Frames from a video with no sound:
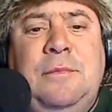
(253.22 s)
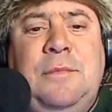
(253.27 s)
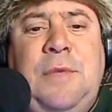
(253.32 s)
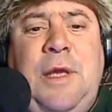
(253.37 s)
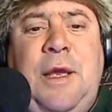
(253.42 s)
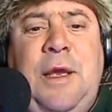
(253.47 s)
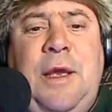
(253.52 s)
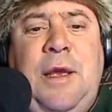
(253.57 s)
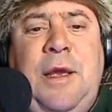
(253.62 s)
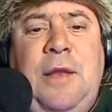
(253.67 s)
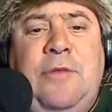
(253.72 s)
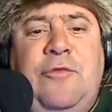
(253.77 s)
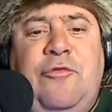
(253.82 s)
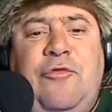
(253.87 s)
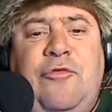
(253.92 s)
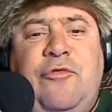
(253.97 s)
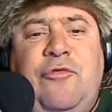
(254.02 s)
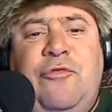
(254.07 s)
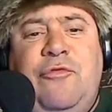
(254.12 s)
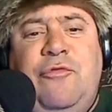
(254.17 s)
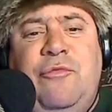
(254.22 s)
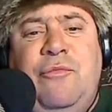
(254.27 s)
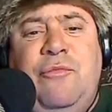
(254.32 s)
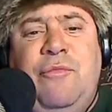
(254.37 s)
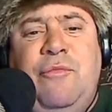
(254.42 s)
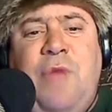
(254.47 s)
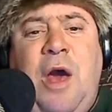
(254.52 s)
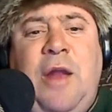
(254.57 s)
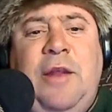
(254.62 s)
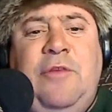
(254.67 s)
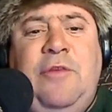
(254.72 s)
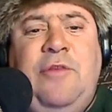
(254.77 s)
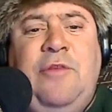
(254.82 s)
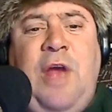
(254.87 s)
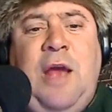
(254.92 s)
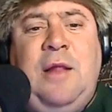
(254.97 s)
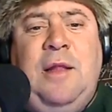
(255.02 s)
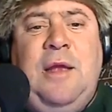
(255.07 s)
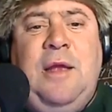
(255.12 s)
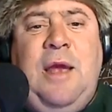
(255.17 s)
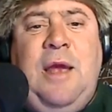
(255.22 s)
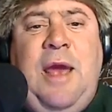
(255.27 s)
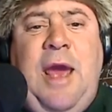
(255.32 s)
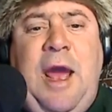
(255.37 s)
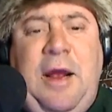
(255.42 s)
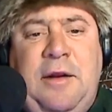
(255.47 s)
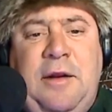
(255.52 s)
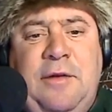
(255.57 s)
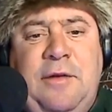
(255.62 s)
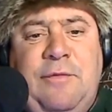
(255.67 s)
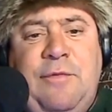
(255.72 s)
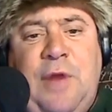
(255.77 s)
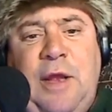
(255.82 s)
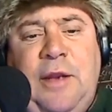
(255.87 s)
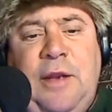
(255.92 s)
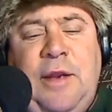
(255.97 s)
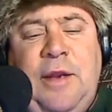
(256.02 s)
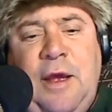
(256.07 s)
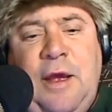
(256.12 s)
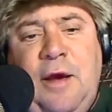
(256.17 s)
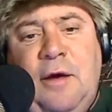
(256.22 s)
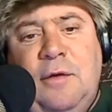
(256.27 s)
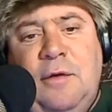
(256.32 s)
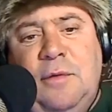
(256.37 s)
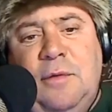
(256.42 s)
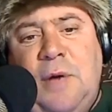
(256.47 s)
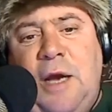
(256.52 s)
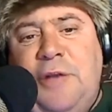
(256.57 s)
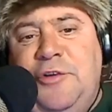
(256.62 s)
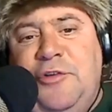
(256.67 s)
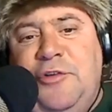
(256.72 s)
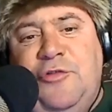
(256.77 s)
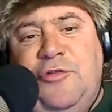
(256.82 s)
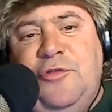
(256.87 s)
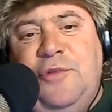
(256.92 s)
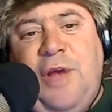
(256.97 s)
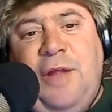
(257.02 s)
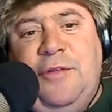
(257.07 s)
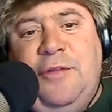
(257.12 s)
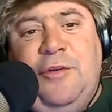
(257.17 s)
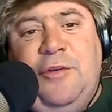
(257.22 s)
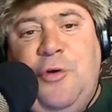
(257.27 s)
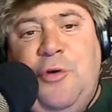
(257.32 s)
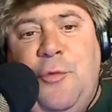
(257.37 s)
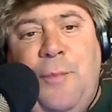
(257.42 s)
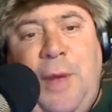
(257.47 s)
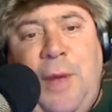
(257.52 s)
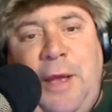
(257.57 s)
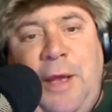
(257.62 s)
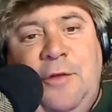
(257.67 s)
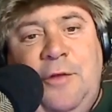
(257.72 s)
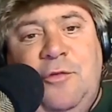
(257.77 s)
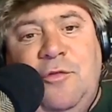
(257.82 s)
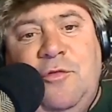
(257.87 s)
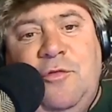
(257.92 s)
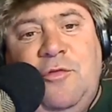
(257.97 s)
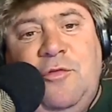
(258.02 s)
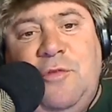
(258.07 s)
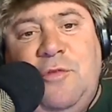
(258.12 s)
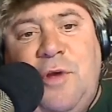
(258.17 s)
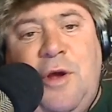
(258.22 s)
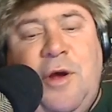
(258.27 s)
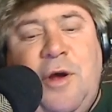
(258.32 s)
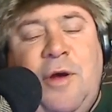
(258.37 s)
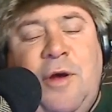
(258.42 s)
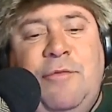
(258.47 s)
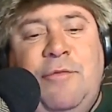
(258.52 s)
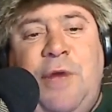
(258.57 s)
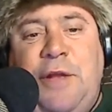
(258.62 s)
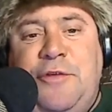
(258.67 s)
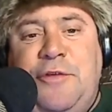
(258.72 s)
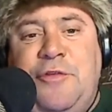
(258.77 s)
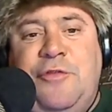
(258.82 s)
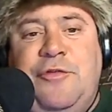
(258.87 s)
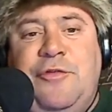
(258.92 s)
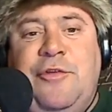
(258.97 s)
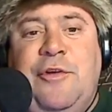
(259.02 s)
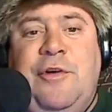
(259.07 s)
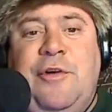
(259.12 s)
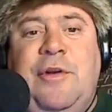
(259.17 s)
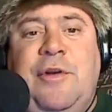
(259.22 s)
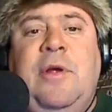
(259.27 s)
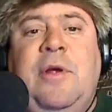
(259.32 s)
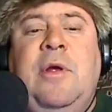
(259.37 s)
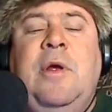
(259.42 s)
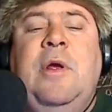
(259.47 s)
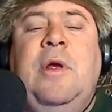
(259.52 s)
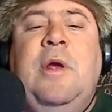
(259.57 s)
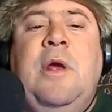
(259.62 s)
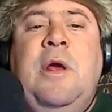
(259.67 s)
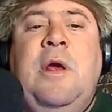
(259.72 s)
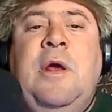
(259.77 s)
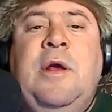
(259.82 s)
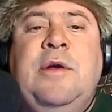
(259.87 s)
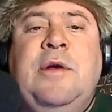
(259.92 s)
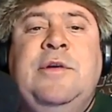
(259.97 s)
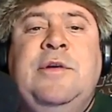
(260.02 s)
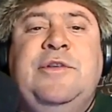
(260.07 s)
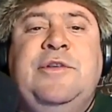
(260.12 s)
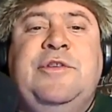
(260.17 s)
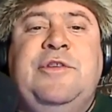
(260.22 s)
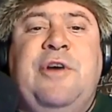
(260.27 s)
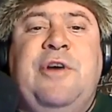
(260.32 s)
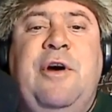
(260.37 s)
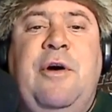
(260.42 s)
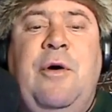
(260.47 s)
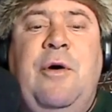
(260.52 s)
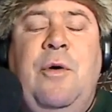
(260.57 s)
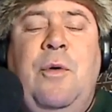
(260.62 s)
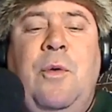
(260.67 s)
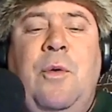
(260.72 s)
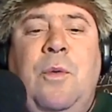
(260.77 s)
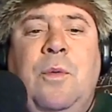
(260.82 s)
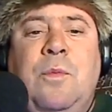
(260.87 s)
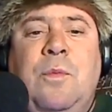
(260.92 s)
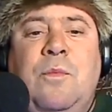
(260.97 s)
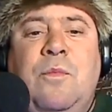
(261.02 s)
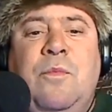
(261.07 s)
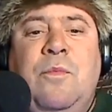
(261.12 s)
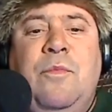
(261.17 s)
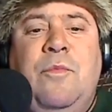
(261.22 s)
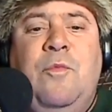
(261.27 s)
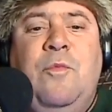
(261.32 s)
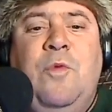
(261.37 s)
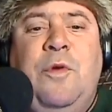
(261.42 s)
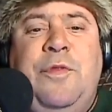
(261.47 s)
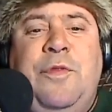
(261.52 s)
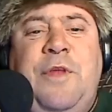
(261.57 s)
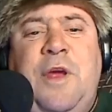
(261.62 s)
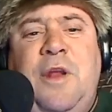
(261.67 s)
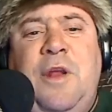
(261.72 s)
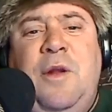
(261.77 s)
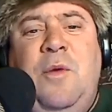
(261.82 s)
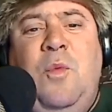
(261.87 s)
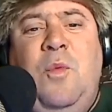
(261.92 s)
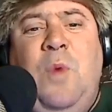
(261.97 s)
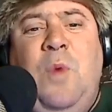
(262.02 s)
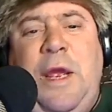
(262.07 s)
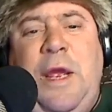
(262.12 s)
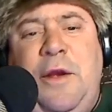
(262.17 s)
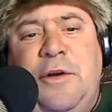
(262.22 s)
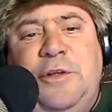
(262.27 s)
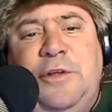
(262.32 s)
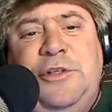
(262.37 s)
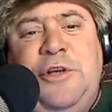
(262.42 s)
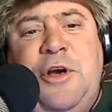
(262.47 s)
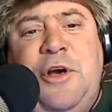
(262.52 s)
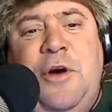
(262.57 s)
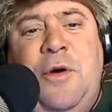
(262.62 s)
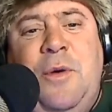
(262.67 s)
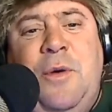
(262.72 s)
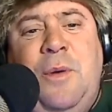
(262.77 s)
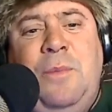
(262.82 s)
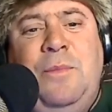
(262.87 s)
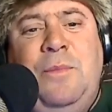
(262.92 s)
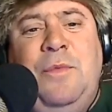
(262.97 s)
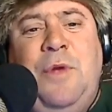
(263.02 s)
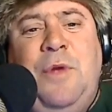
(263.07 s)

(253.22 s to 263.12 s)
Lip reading: it's not exactly active right now. I just got the domains registered. So within a week or so,